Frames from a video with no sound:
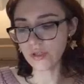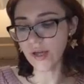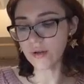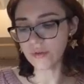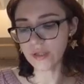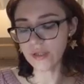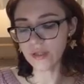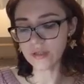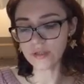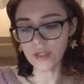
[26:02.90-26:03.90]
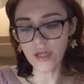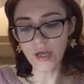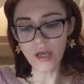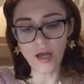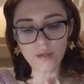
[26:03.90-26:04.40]
Now, here,
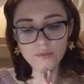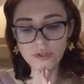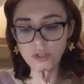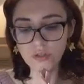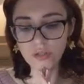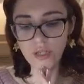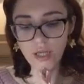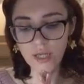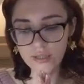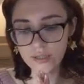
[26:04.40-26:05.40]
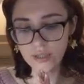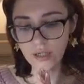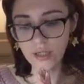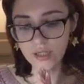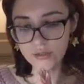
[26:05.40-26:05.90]
I'm strongly hating,
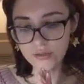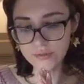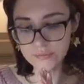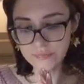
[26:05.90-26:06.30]
guys.